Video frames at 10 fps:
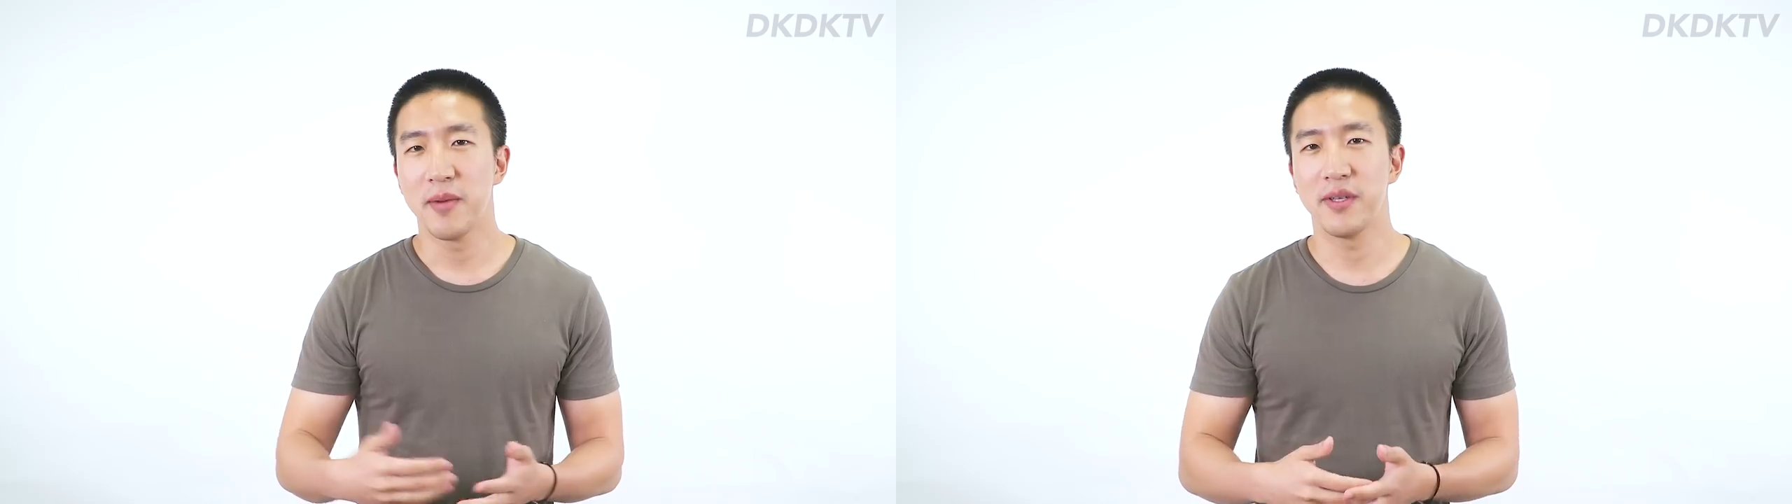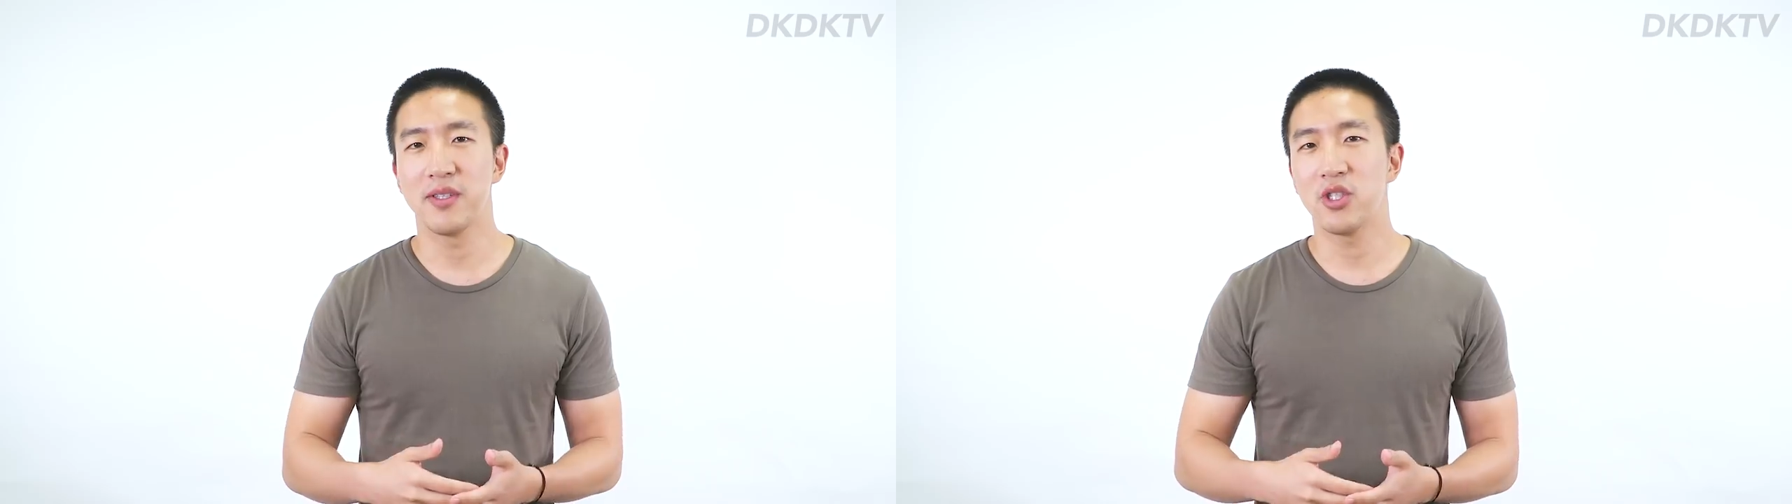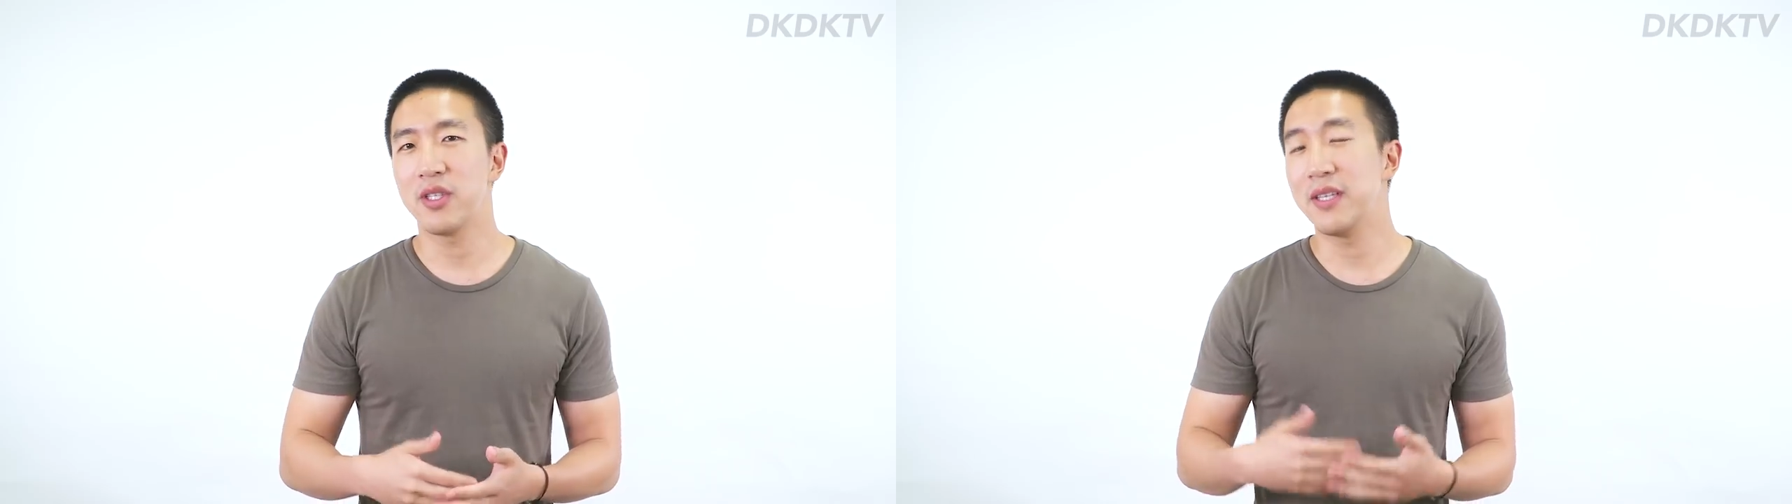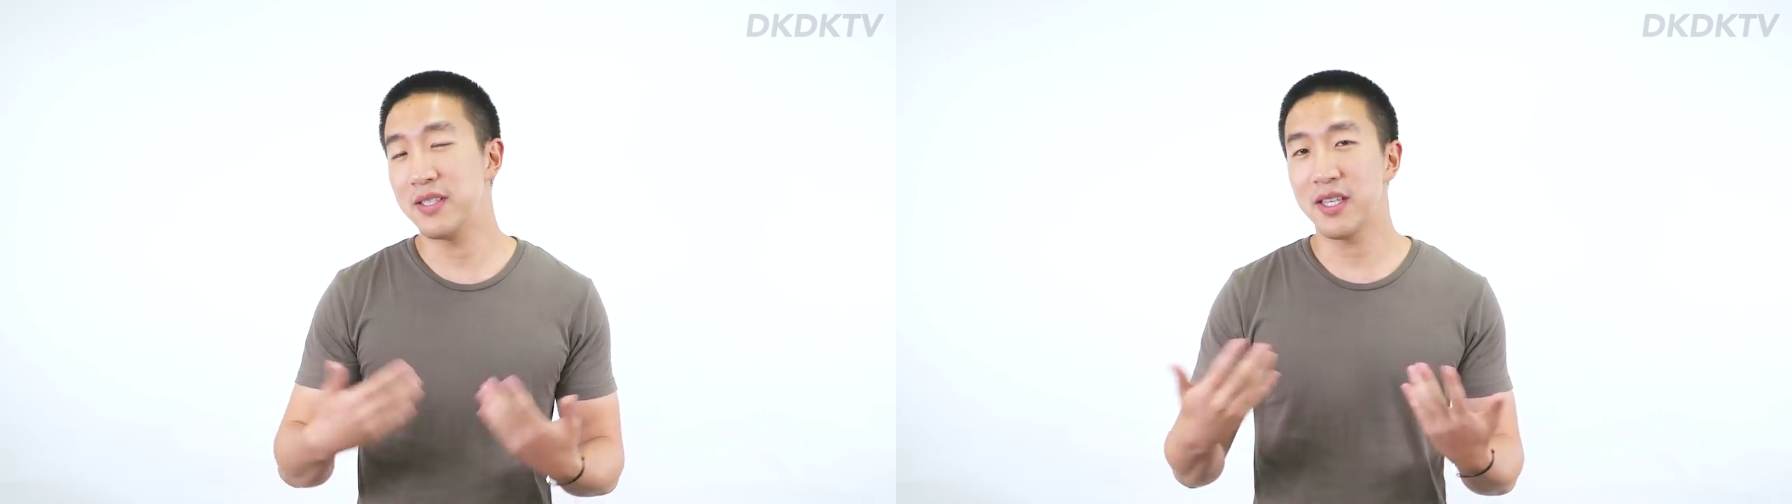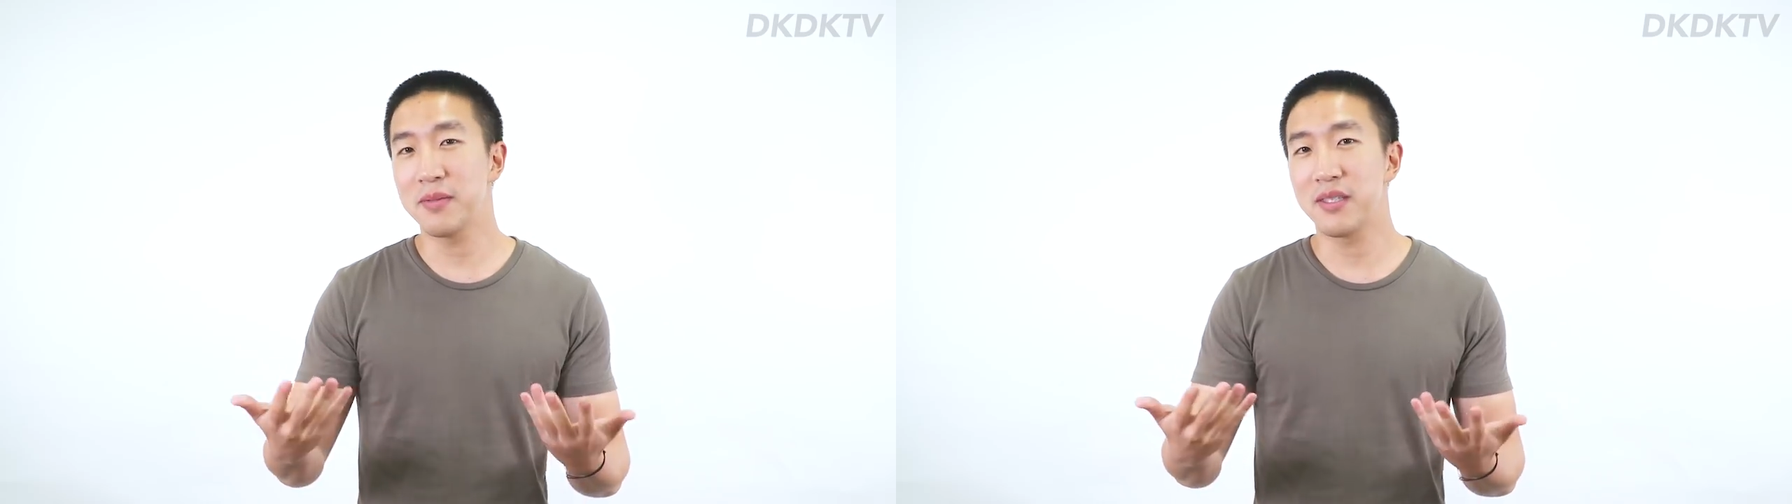but it
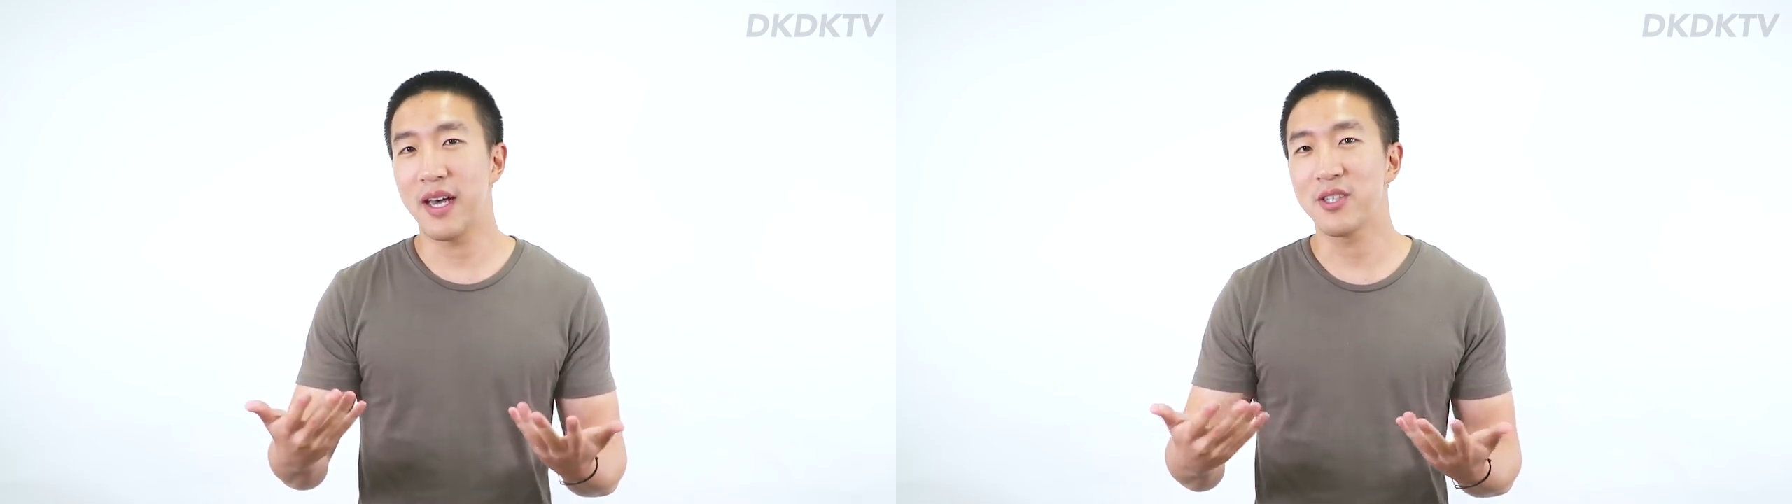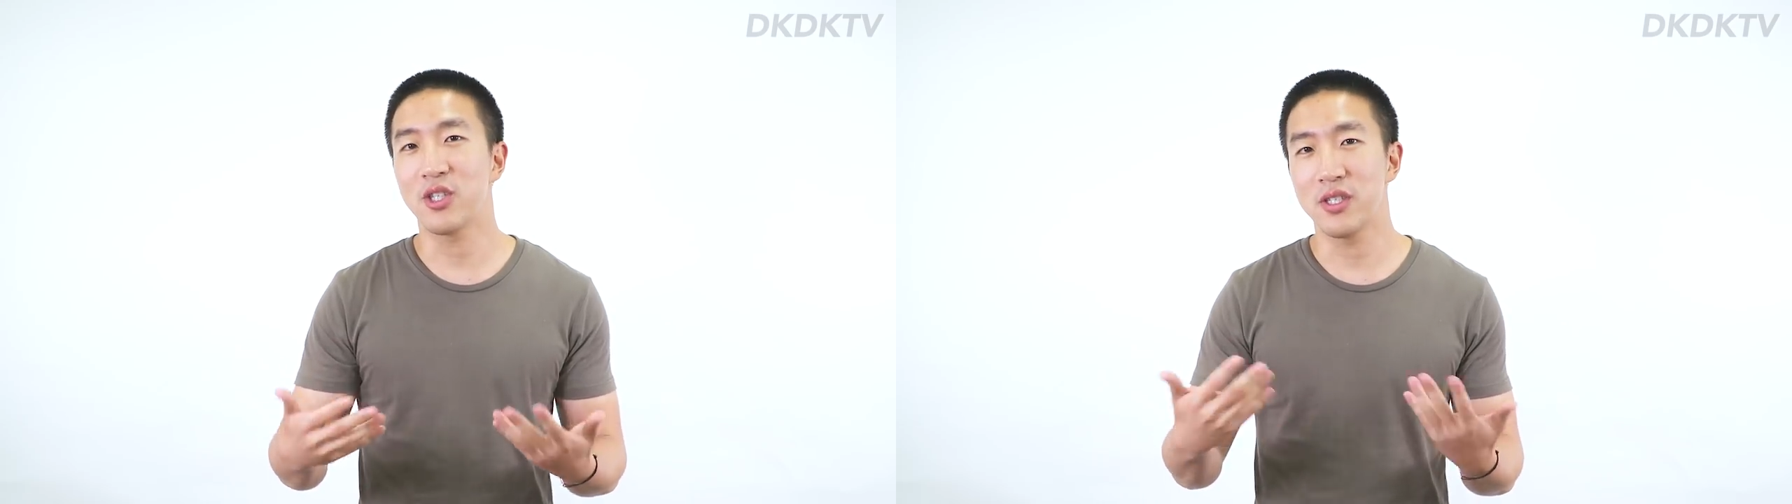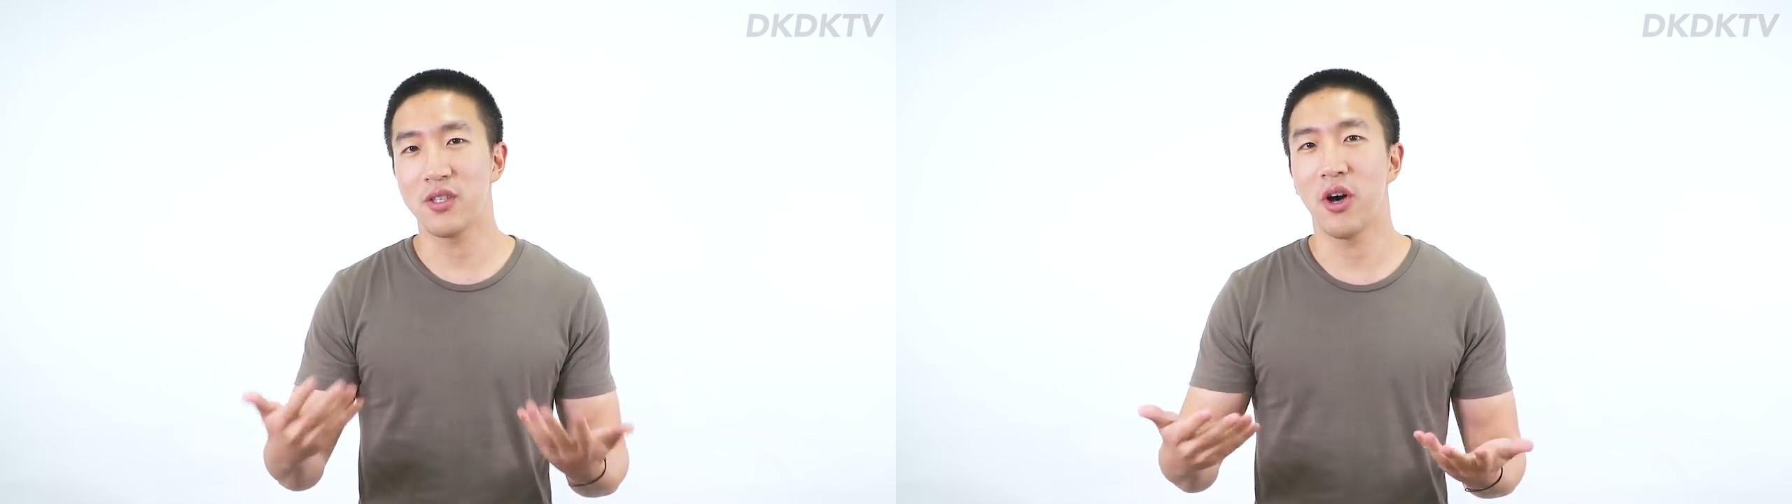seems like she's